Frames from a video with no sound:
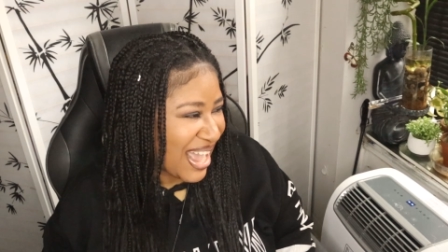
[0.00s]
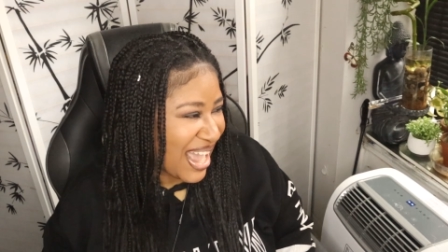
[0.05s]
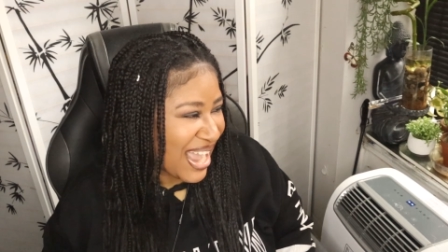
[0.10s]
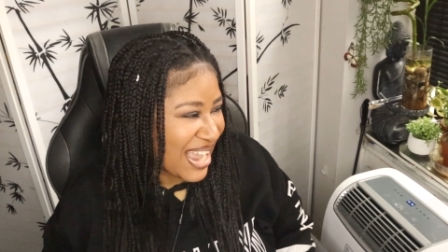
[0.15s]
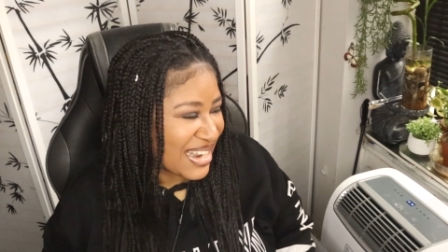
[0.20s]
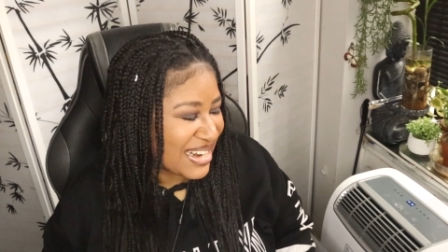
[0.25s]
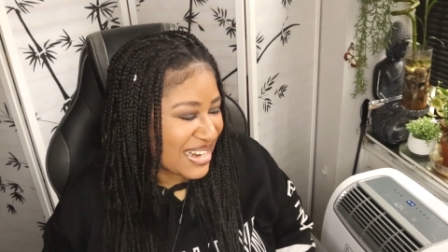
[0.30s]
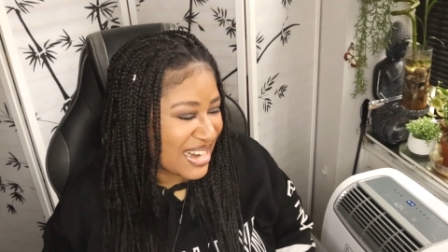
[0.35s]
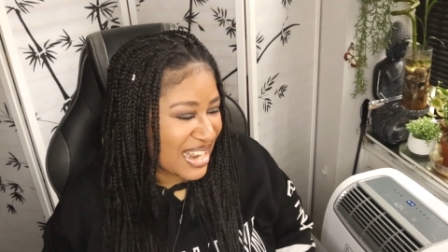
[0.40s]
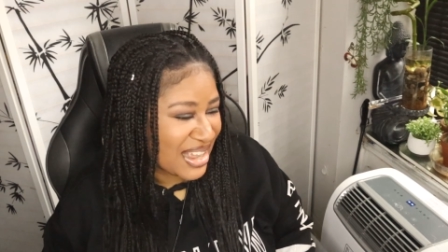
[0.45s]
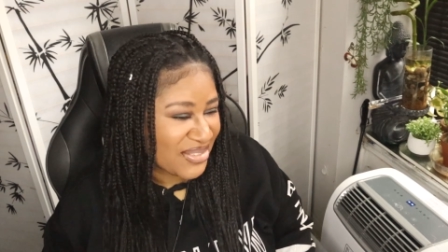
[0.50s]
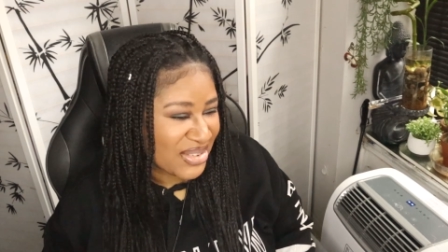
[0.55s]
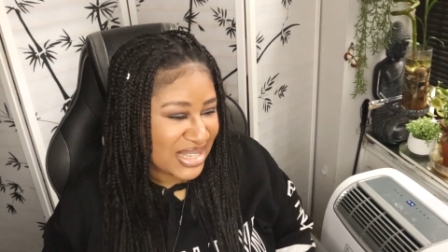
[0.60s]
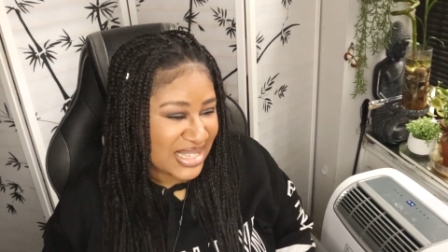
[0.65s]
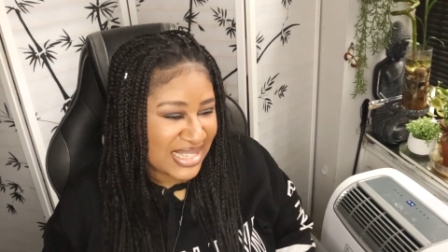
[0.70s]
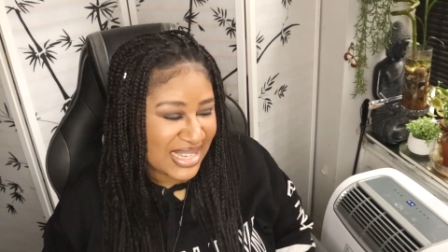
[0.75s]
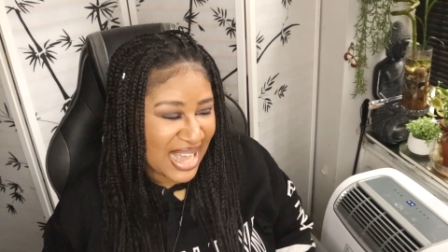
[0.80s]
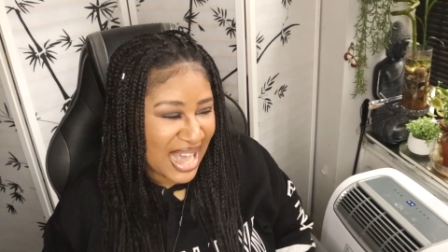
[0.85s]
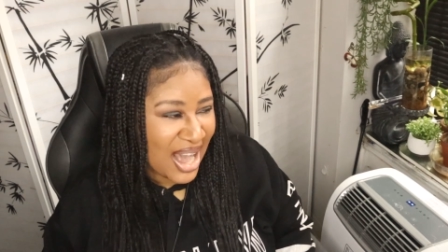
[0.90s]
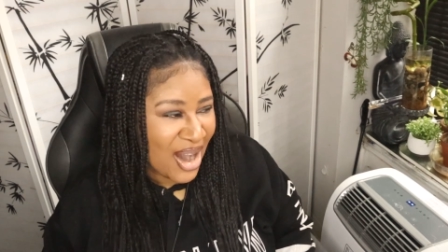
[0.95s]
I never
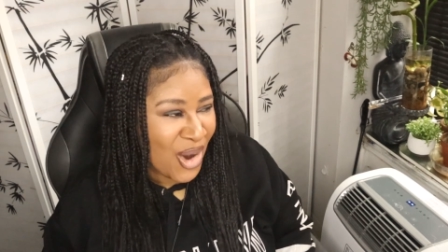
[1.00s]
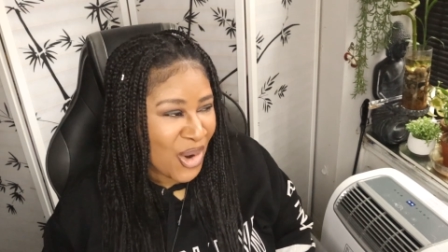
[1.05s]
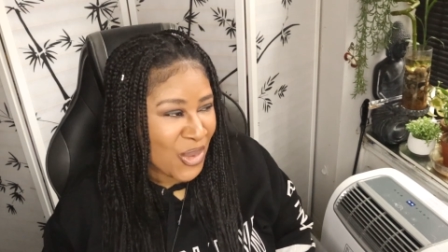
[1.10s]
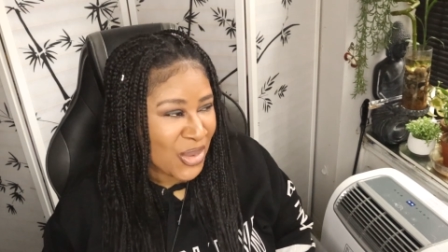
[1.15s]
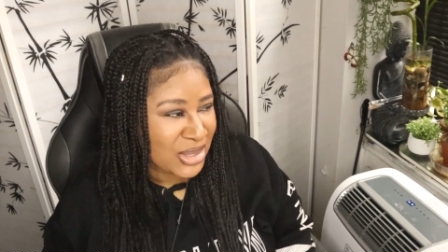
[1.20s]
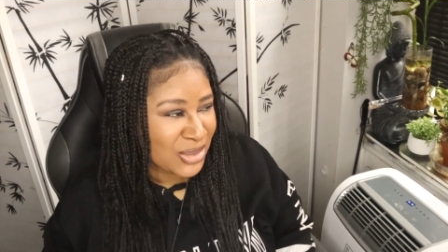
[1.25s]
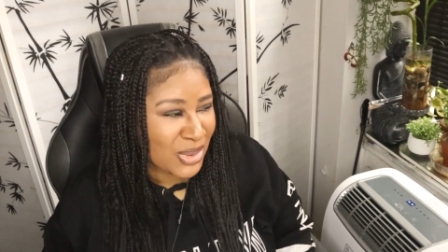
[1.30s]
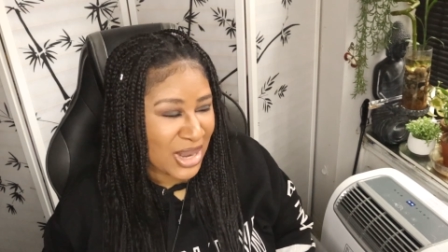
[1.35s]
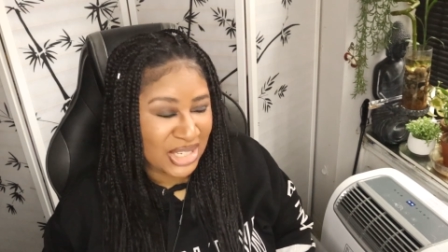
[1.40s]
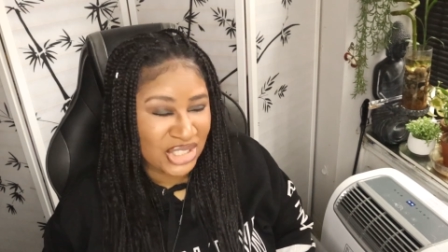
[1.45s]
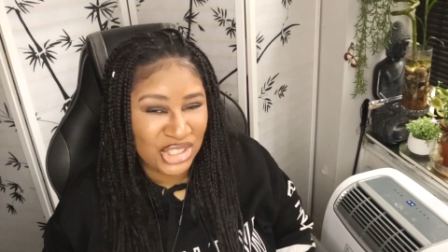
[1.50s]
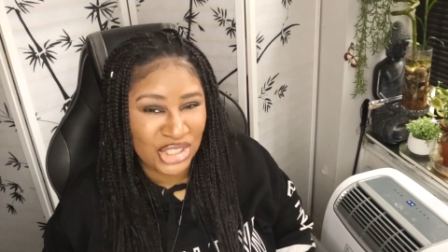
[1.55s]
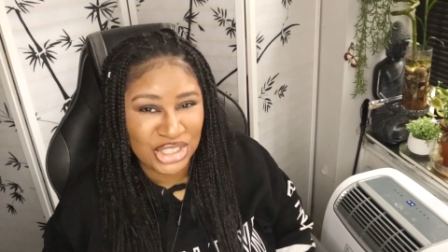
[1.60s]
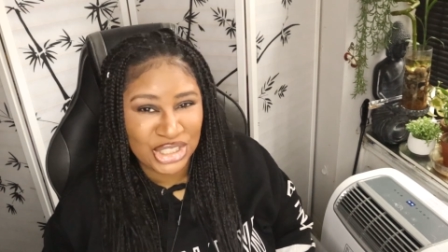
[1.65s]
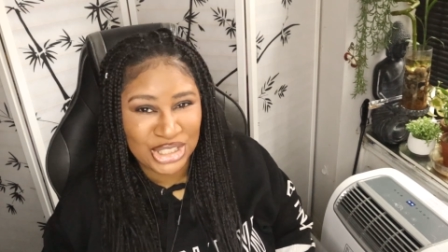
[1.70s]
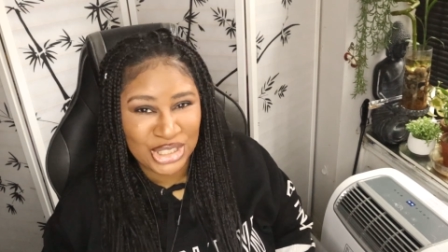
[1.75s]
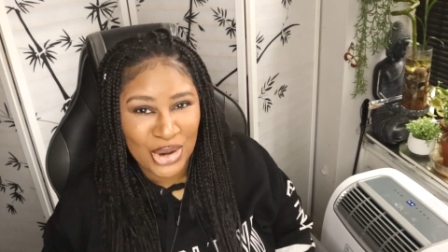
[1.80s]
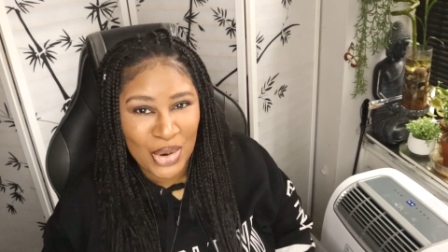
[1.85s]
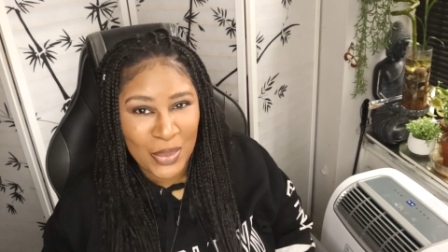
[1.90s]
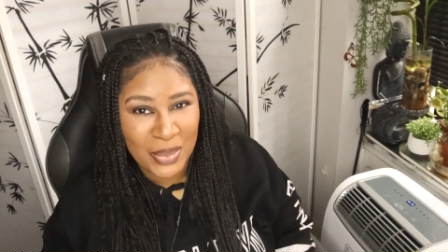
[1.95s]
see, I always watch her
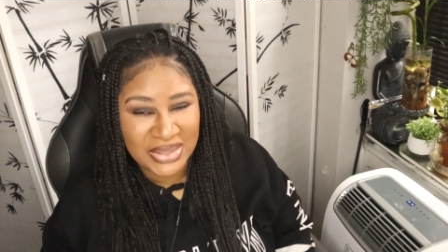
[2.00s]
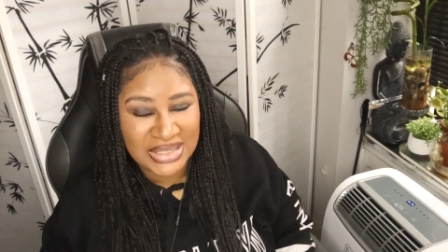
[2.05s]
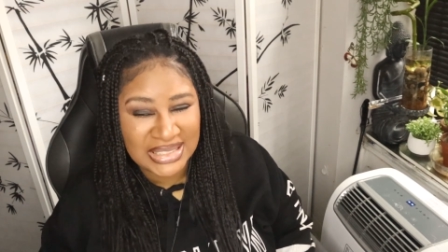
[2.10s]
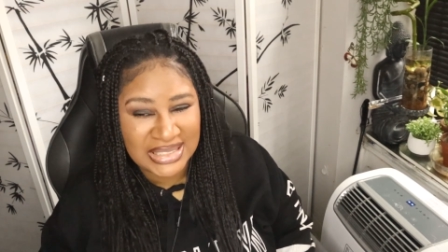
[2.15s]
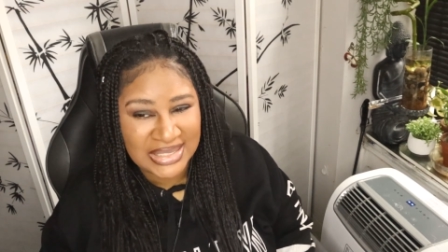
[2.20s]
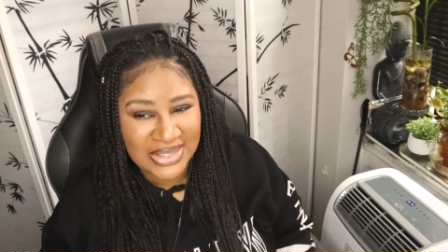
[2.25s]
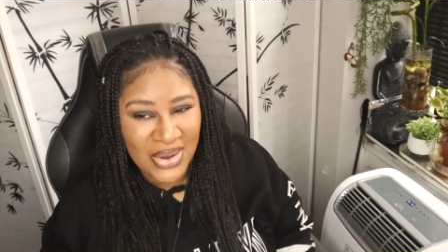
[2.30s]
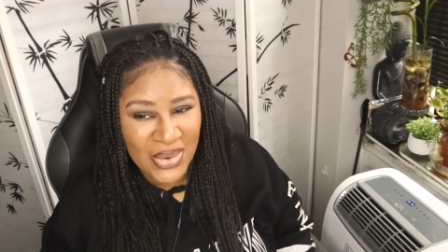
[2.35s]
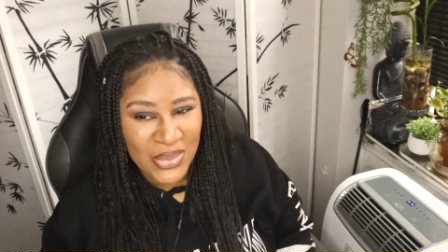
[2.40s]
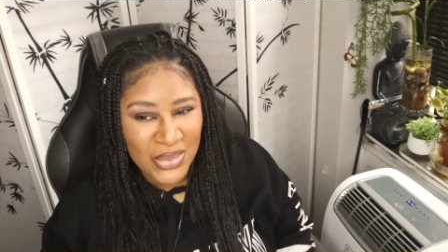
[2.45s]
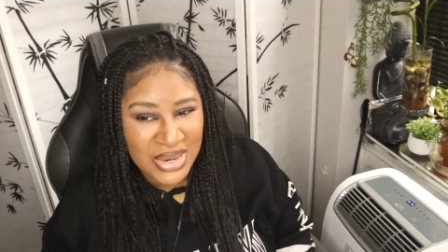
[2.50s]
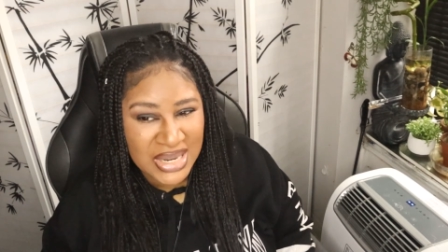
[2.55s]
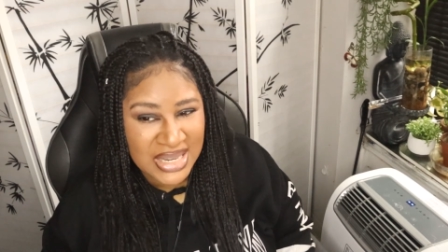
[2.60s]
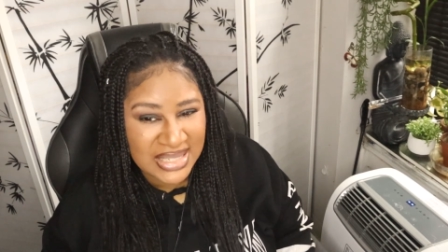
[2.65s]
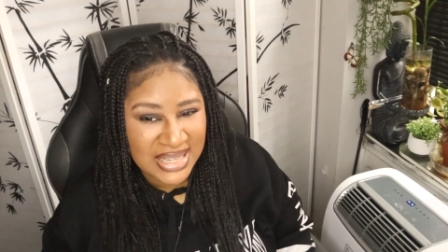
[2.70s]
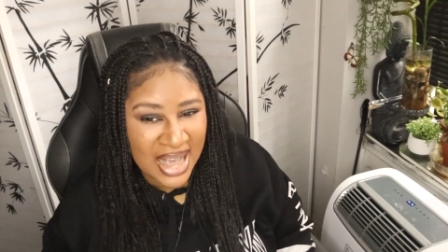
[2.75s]
show, but she always,